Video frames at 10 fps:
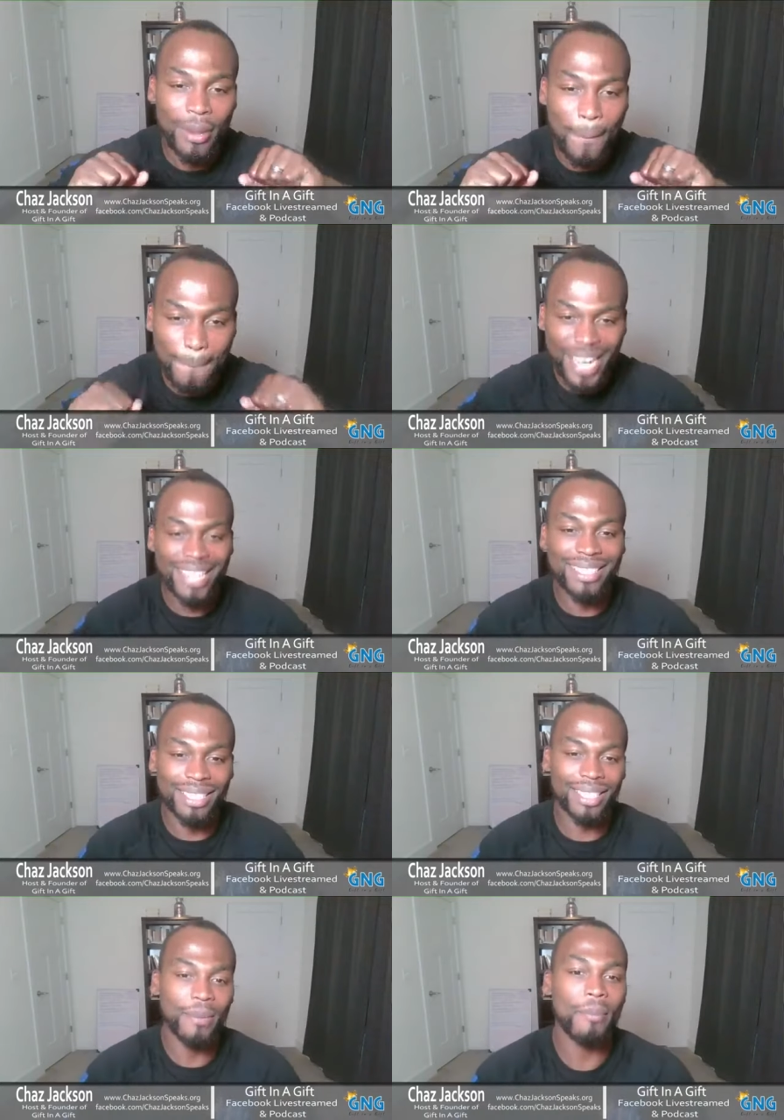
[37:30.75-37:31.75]

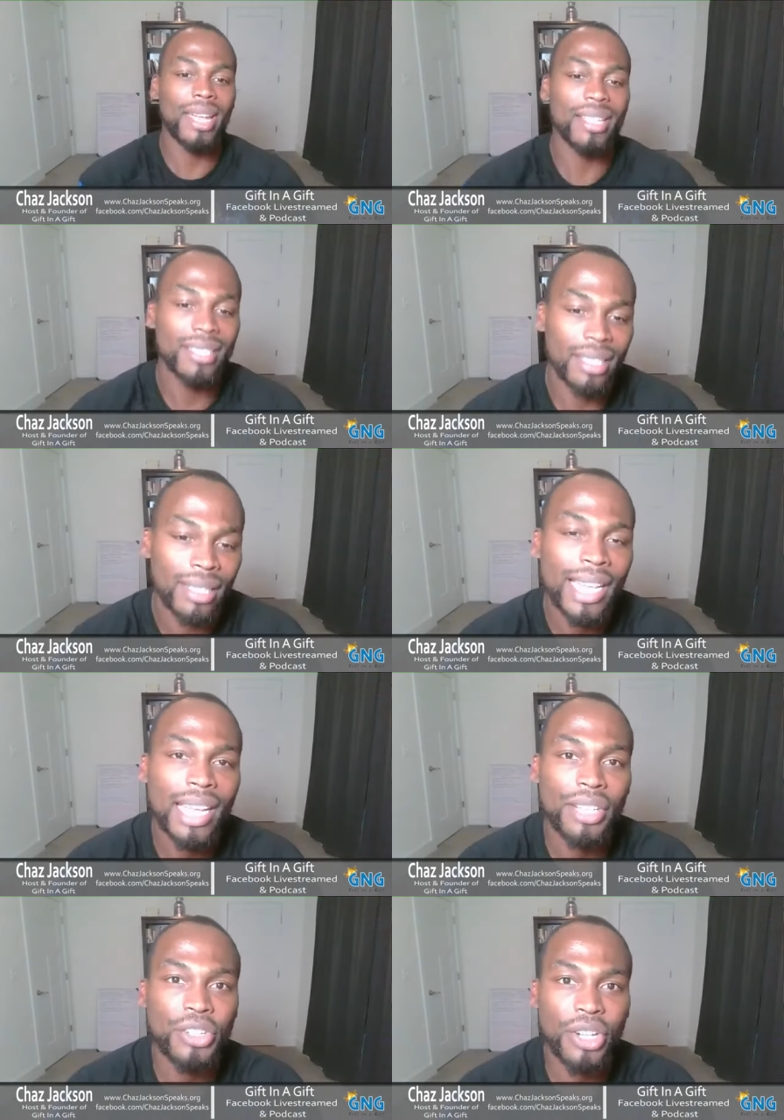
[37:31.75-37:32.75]
Amazing, amazing
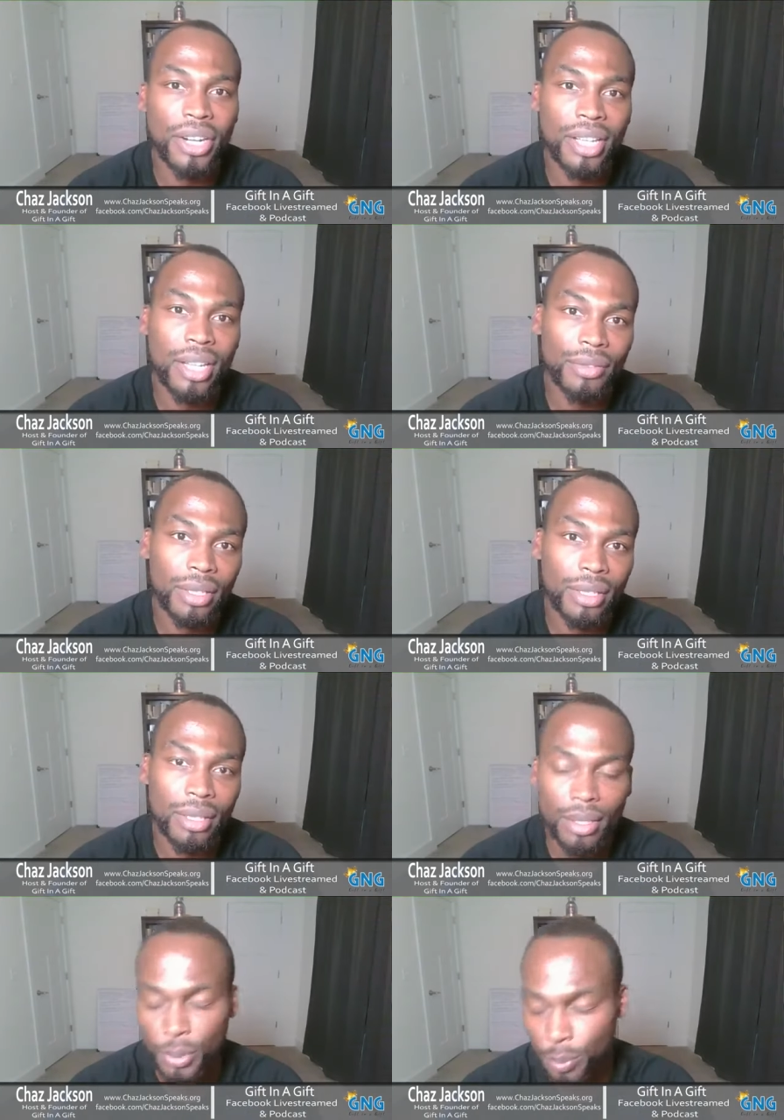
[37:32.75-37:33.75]
journey of
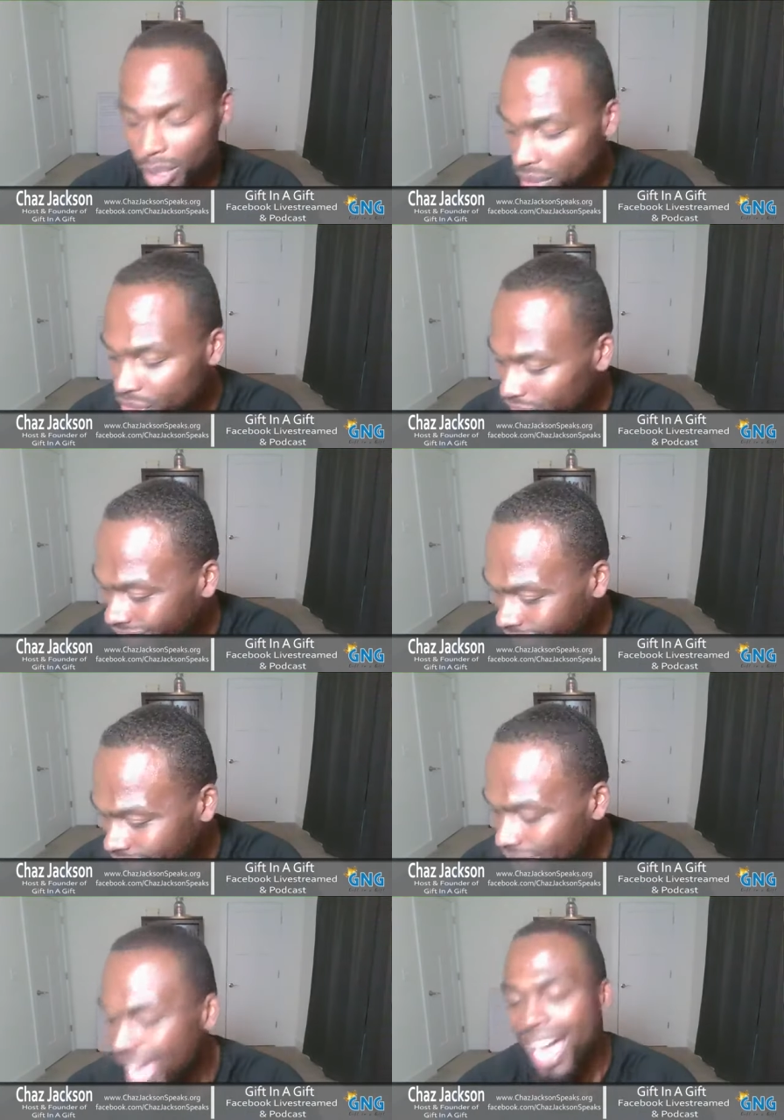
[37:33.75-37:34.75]
a speech.
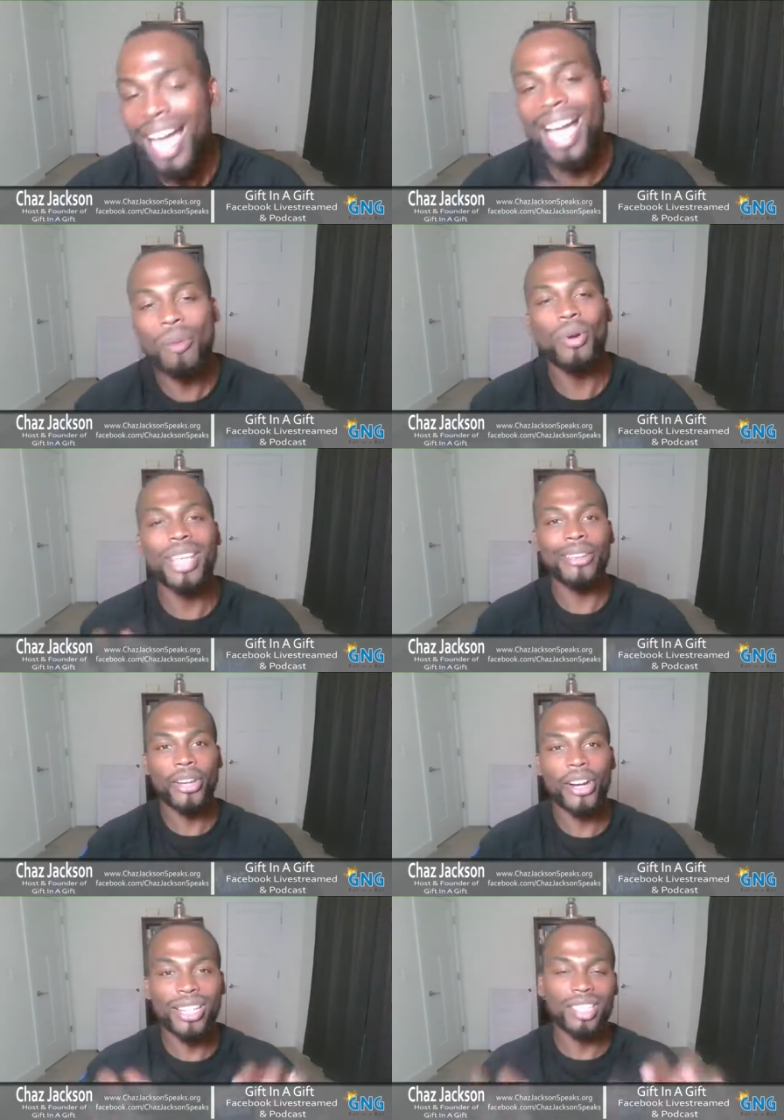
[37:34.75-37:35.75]
And I want to
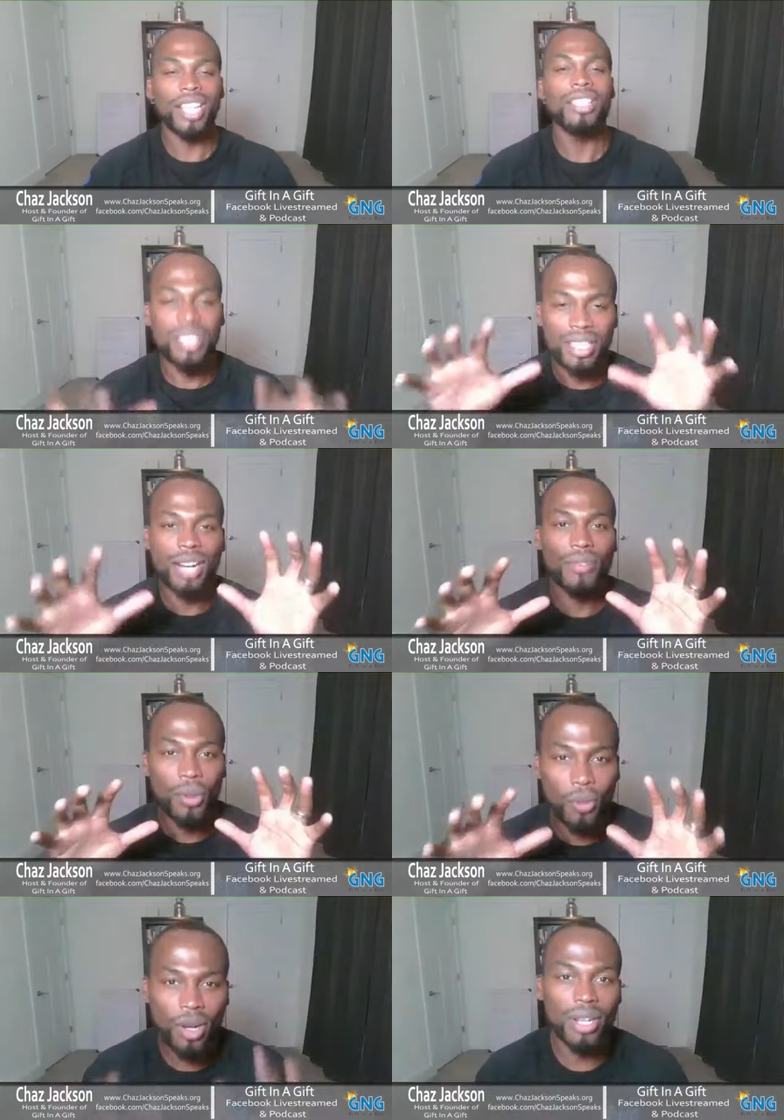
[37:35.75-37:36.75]
encourage each and
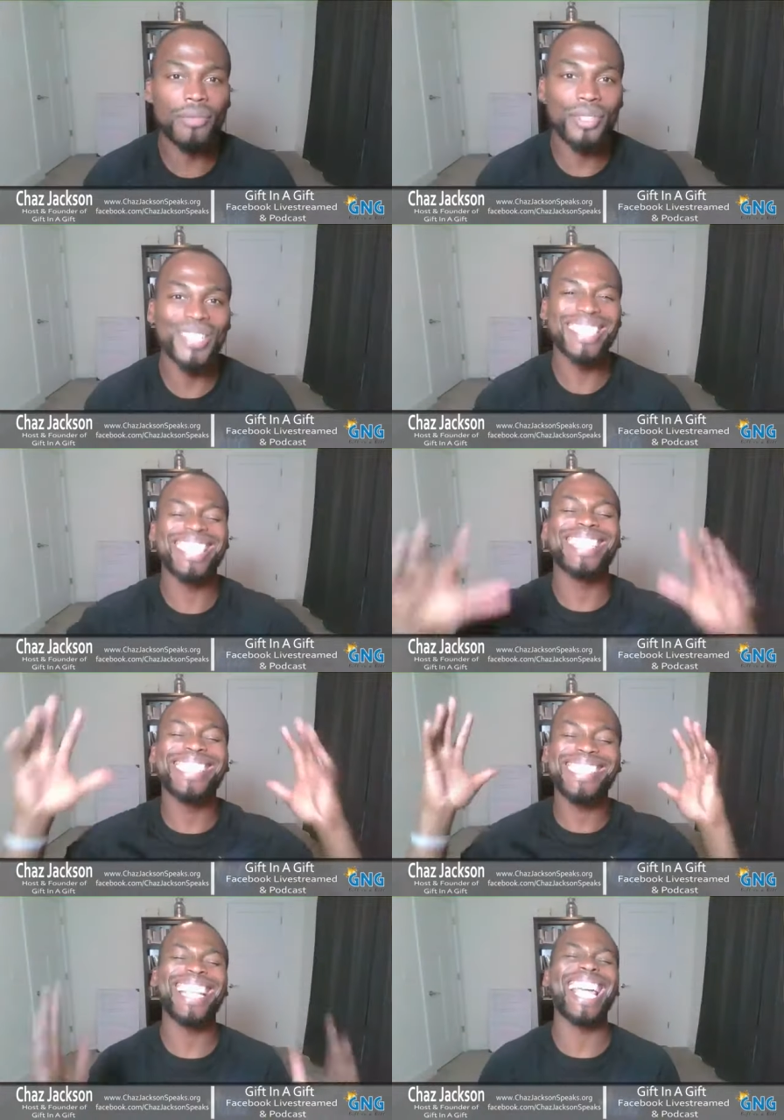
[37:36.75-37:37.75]
every one of you
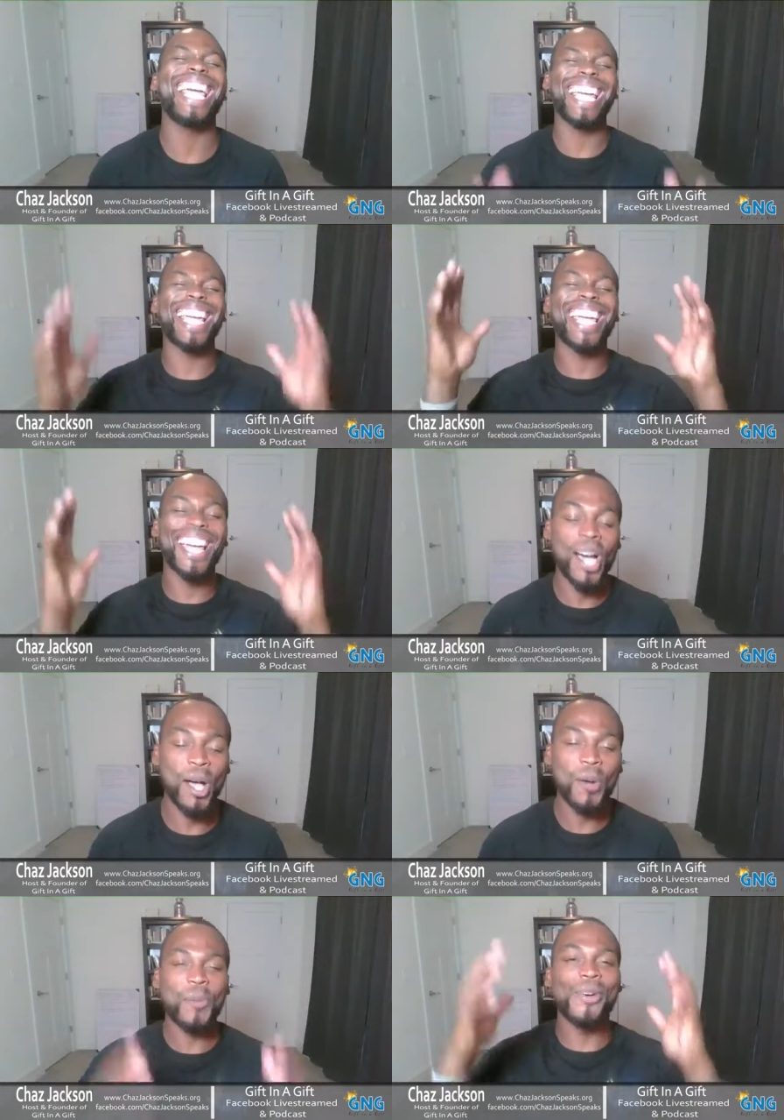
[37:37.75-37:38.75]
to stay
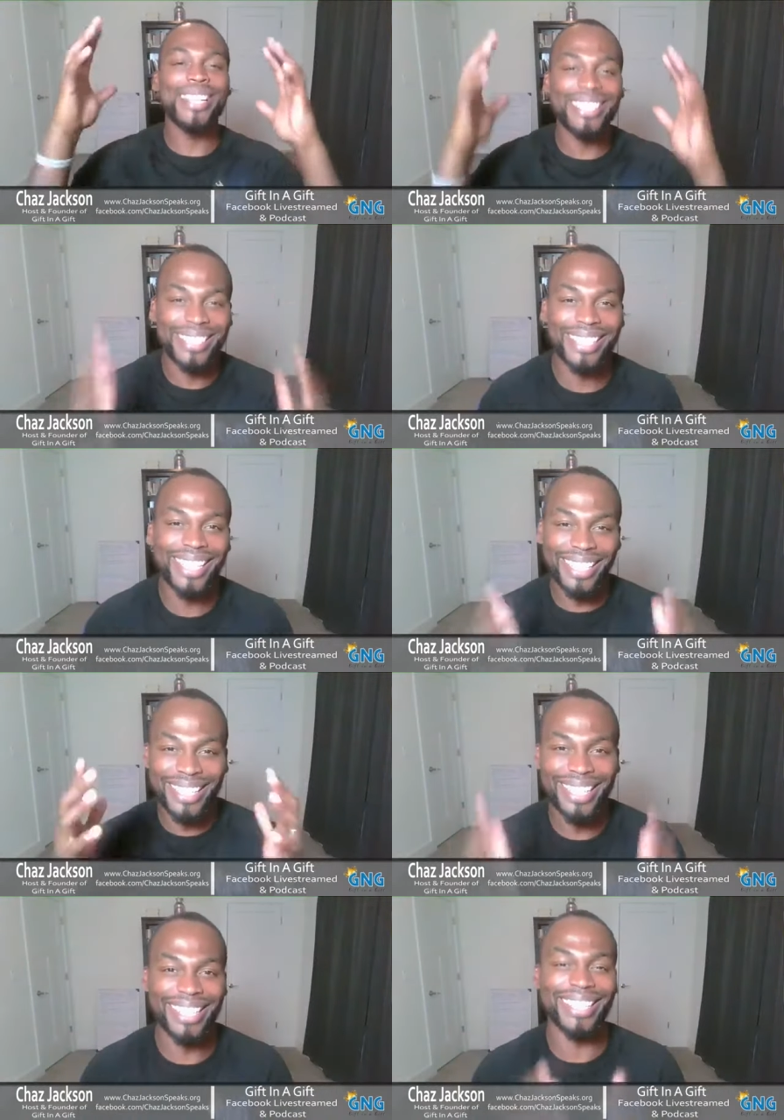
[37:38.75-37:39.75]
up with
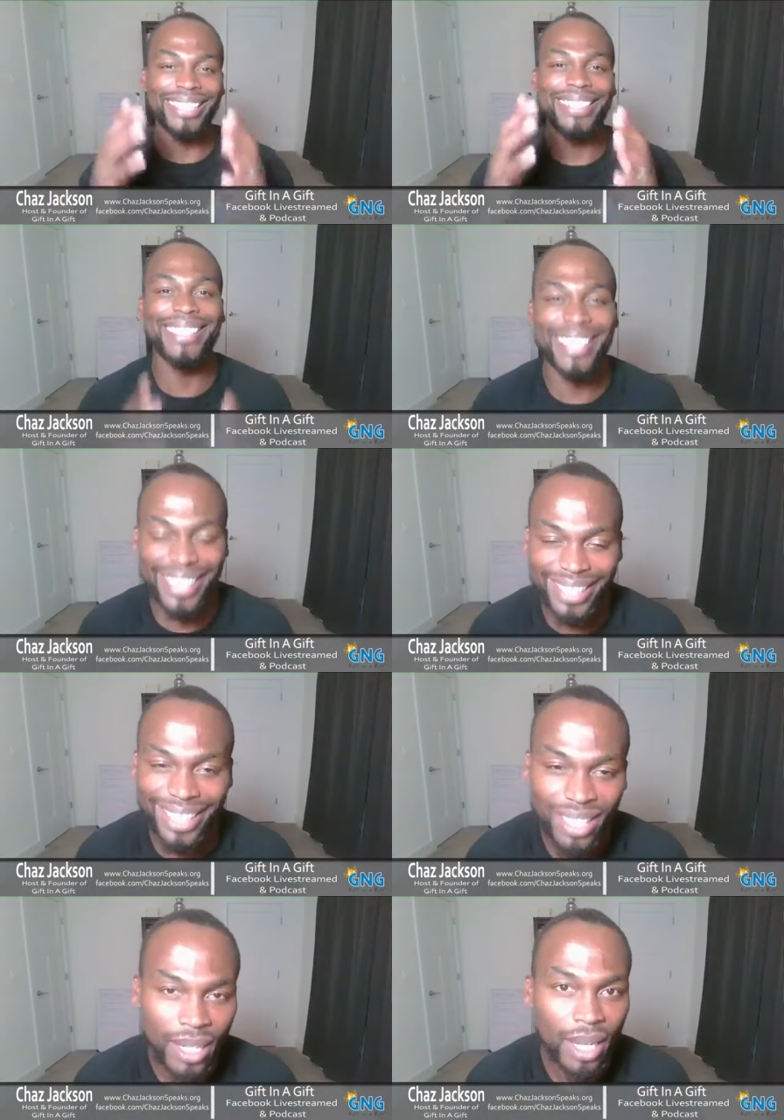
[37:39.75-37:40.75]

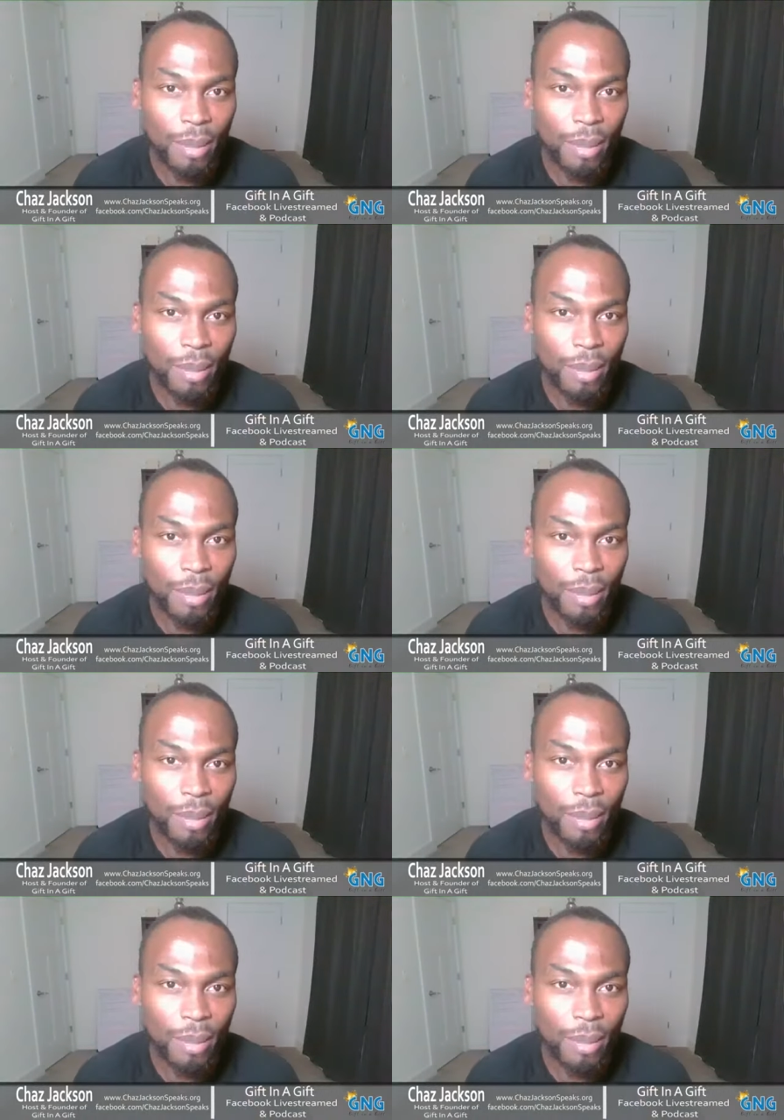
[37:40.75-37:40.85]
GNG.